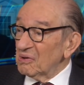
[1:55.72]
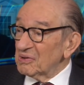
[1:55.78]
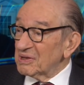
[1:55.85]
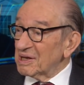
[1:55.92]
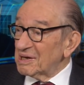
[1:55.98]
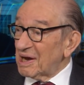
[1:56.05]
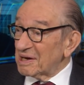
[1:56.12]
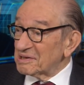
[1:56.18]

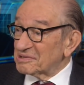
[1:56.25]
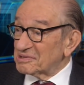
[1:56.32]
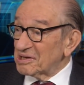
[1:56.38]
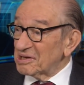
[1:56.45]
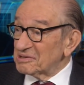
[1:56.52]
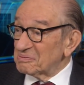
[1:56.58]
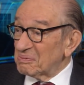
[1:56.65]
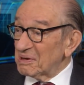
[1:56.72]
The United
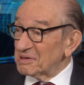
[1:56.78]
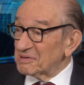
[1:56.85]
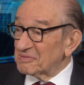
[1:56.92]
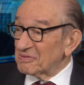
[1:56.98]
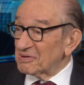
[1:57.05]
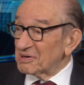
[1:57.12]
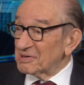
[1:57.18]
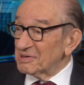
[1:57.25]
States pays
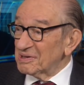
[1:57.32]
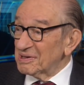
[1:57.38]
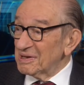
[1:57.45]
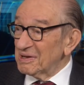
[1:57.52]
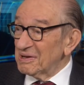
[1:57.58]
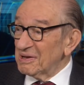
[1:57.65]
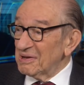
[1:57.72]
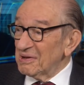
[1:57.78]
for it.
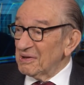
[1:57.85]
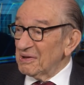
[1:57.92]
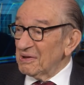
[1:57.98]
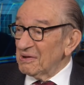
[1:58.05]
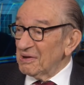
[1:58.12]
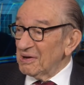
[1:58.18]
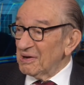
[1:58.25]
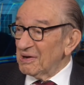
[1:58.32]

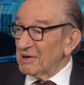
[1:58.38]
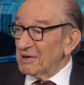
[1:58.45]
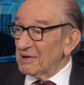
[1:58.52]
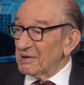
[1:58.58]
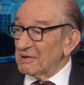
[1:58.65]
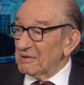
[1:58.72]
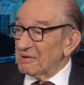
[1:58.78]
Uh,